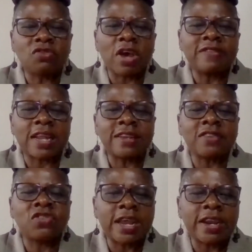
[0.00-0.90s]
so I
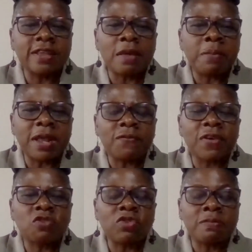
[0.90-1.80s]
started sharing the
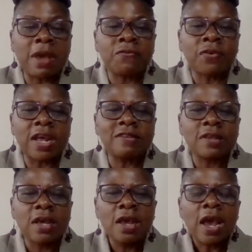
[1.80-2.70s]
benefits with my friends.